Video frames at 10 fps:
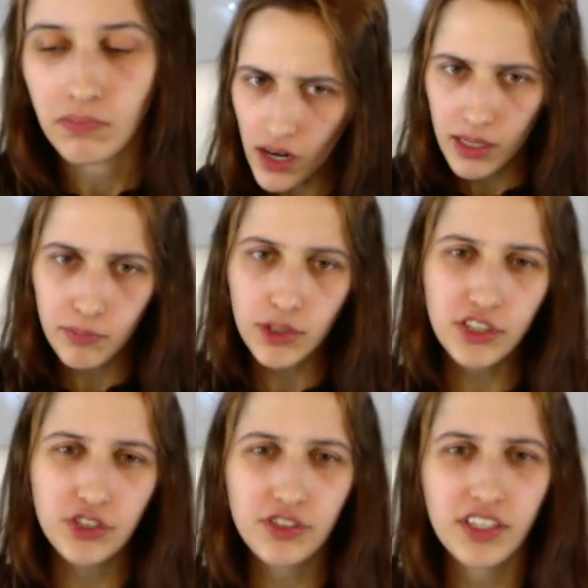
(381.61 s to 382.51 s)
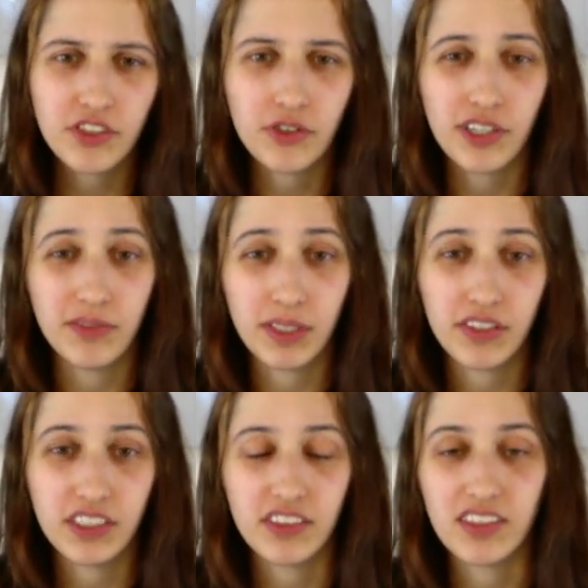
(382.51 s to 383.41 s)
I'm pretty sure that the
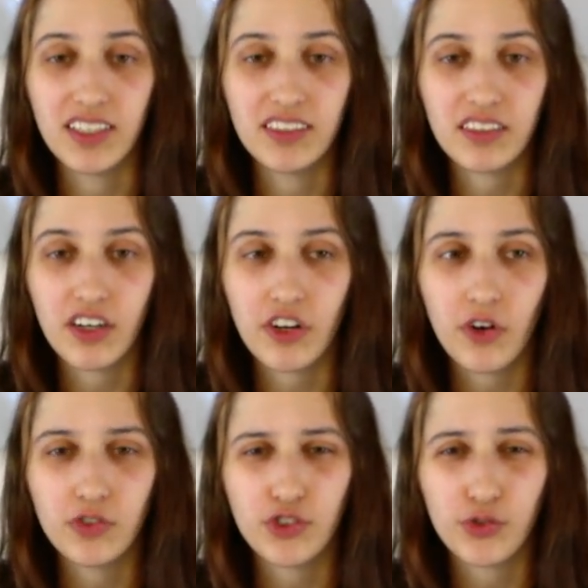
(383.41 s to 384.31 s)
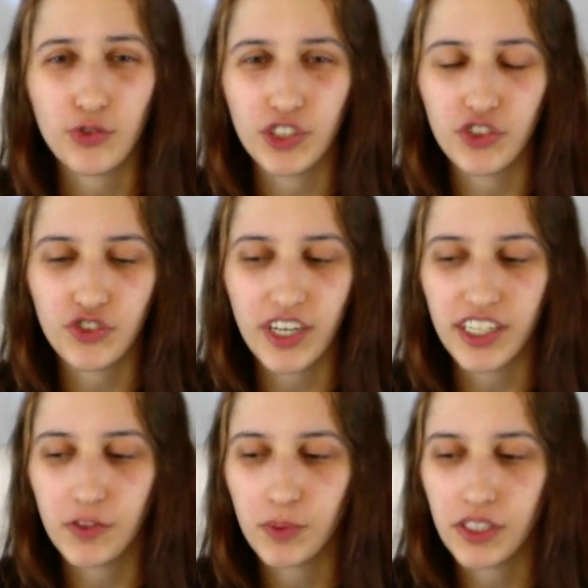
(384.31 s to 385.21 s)
cranberries in this are also
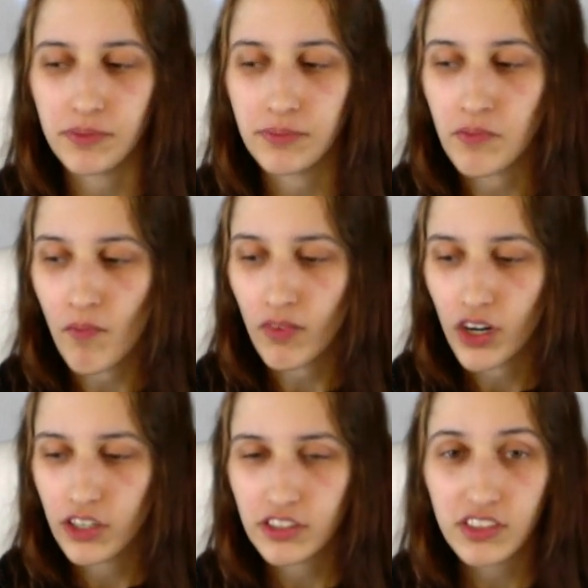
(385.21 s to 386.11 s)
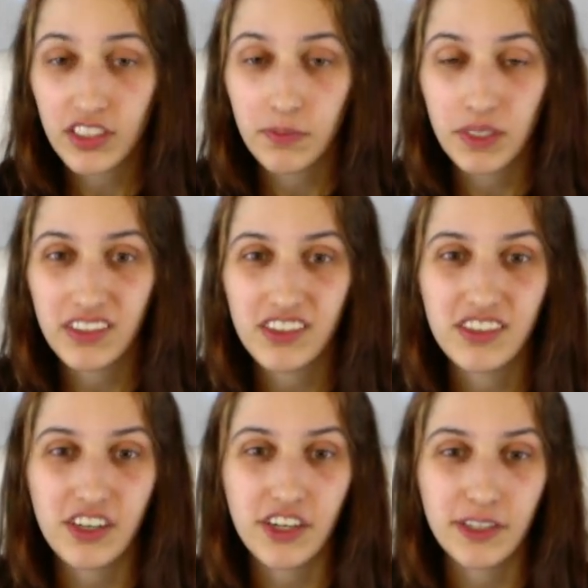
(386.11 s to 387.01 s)
freeze-dried, but honestly, the pieces
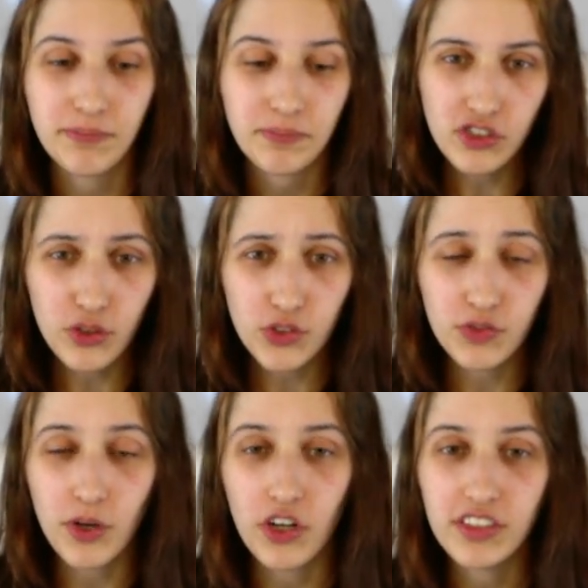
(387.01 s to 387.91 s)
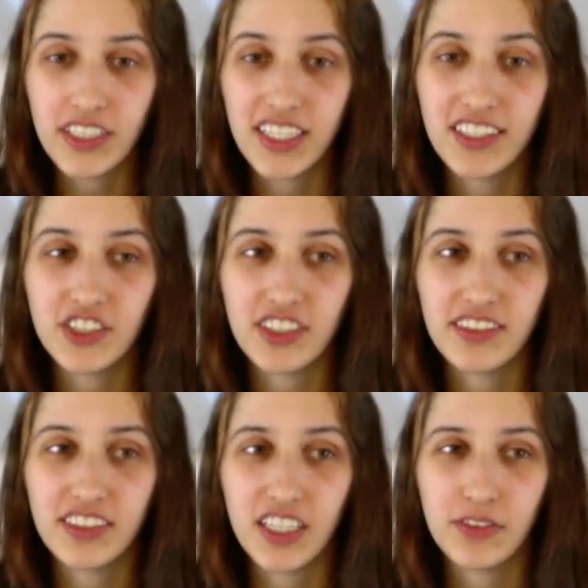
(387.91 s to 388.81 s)
are so small that it
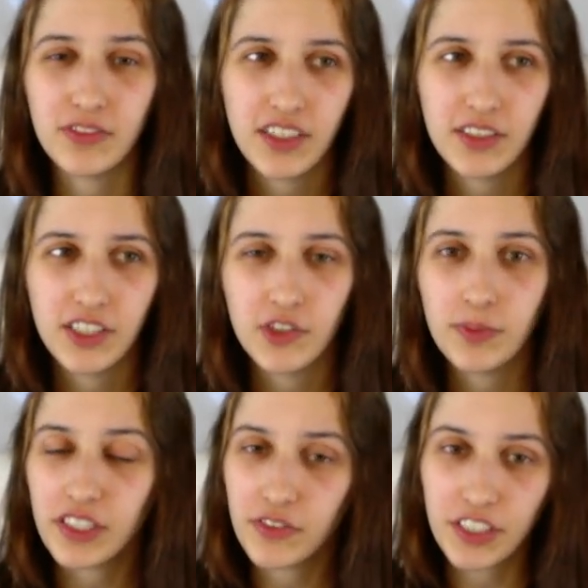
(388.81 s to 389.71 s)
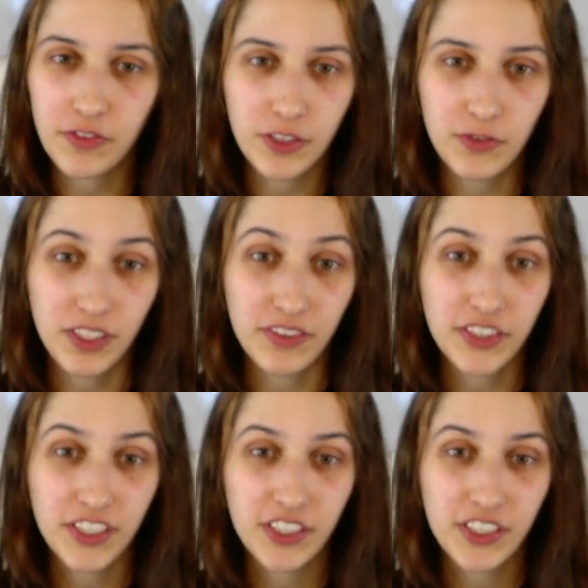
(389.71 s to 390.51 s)
just gives a little bit of a different flavor.